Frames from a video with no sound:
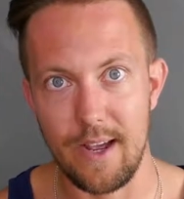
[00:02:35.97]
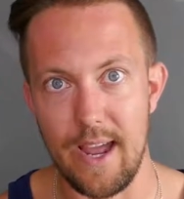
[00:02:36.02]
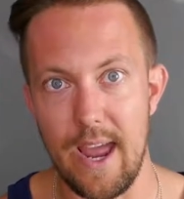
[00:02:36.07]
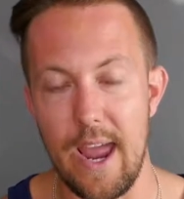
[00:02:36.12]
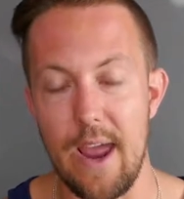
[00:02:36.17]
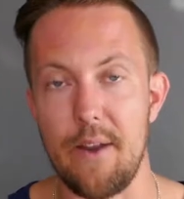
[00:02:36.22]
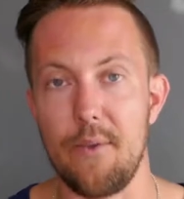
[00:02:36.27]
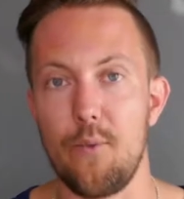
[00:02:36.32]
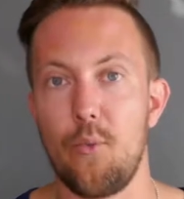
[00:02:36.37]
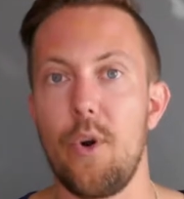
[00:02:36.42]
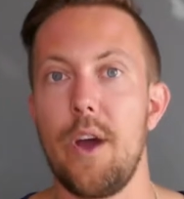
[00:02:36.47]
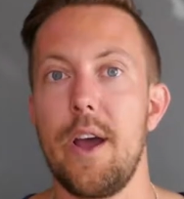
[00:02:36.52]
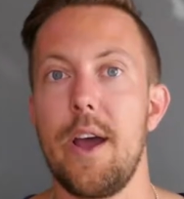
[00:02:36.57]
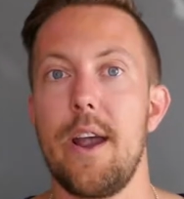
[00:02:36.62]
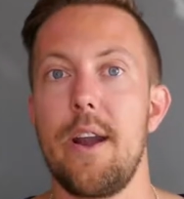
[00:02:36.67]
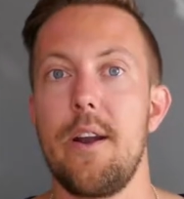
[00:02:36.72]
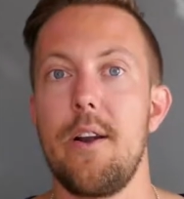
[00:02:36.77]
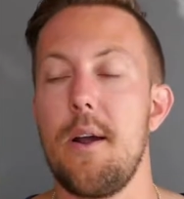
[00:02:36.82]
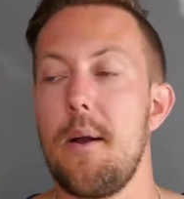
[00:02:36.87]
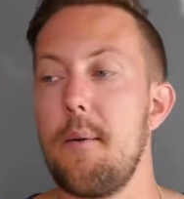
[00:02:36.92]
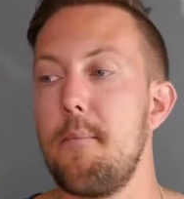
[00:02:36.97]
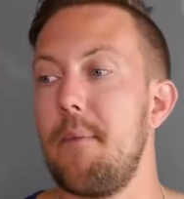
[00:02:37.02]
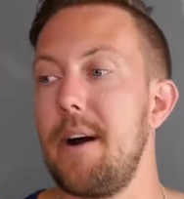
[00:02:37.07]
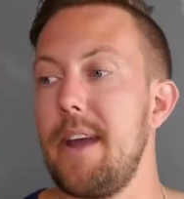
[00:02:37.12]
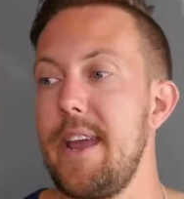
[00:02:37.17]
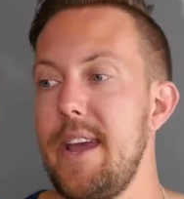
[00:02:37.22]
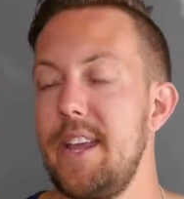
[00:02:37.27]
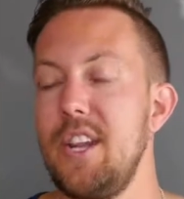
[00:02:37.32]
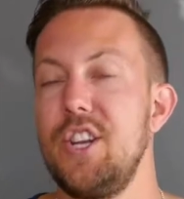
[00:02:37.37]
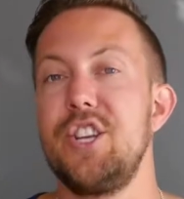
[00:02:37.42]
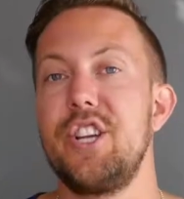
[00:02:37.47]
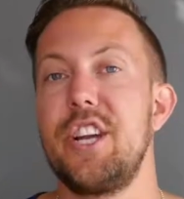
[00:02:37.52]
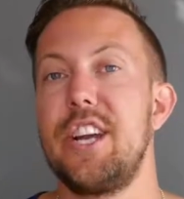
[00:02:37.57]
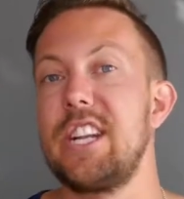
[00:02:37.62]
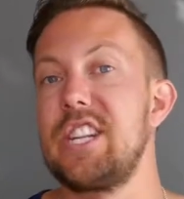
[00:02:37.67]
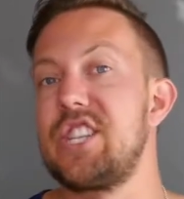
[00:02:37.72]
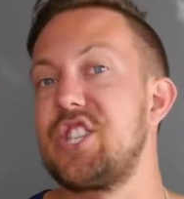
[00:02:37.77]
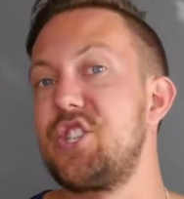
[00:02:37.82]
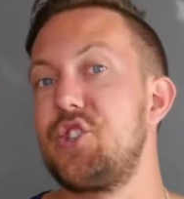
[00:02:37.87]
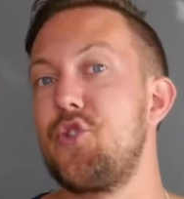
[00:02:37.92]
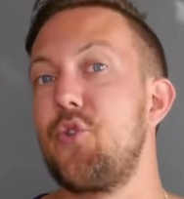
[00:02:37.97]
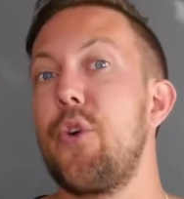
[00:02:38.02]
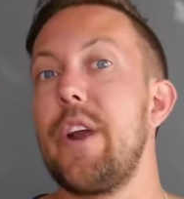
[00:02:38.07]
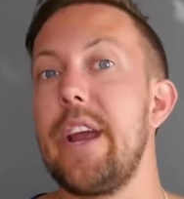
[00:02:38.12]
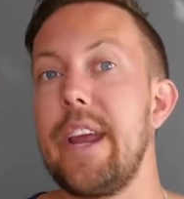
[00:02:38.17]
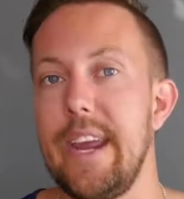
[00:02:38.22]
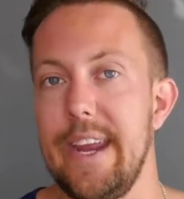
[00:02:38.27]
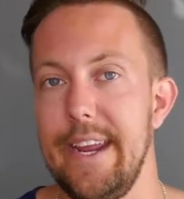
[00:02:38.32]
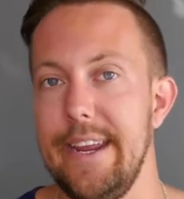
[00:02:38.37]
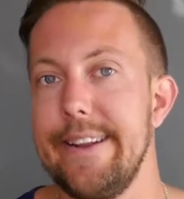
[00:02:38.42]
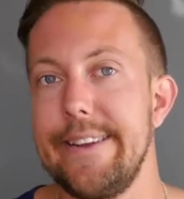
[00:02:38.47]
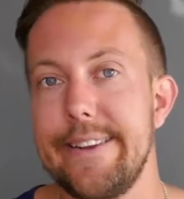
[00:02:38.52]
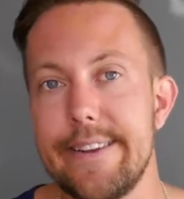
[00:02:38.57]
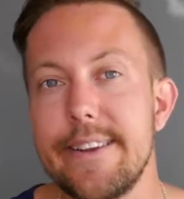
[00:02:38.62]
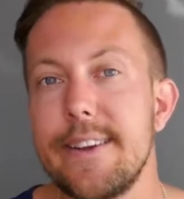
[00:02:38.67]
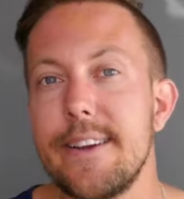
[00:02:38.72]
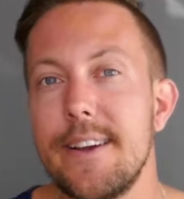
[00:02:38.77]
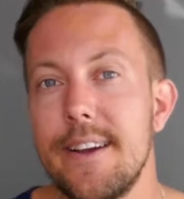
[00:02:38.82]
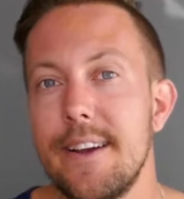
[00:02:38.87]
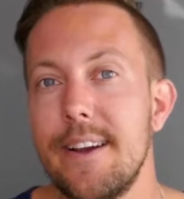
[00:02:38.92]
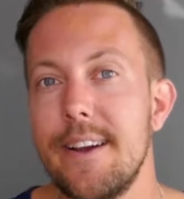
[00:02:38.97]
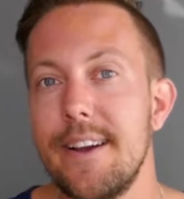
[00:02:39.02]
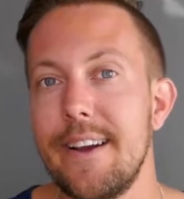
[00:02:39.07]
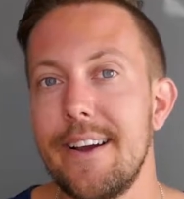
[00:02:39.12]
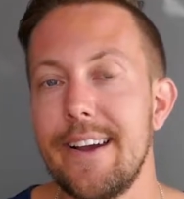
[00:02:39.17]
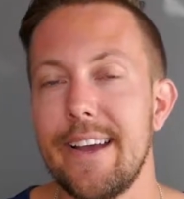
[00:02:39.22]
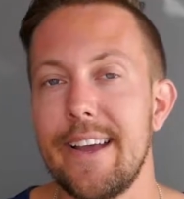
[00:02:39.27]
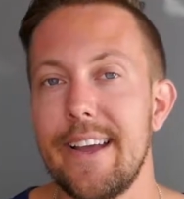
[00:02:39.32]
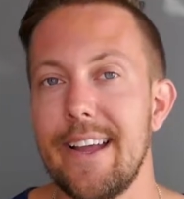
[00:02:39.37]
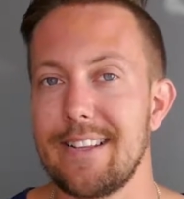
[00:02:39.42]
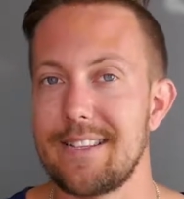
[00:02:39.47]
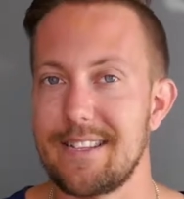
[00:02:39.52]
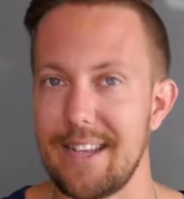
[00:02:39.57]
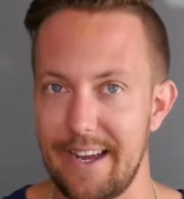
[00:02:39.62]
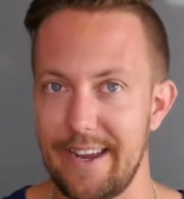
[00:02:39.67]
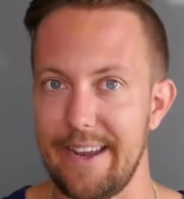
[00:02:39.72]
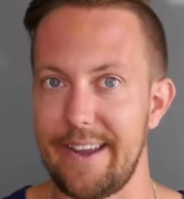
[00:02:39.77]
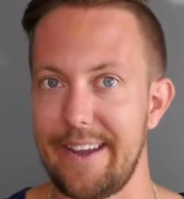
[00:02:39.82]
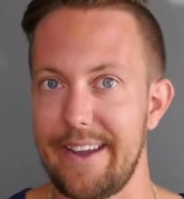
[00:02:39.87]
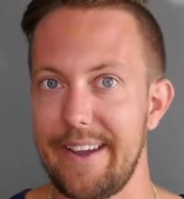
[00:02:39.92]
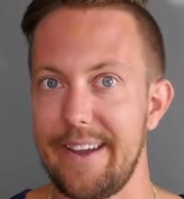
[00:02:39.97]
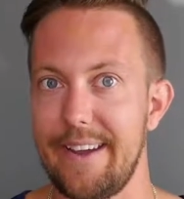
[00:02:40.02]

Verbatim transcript: and where my energy gets drained, it's like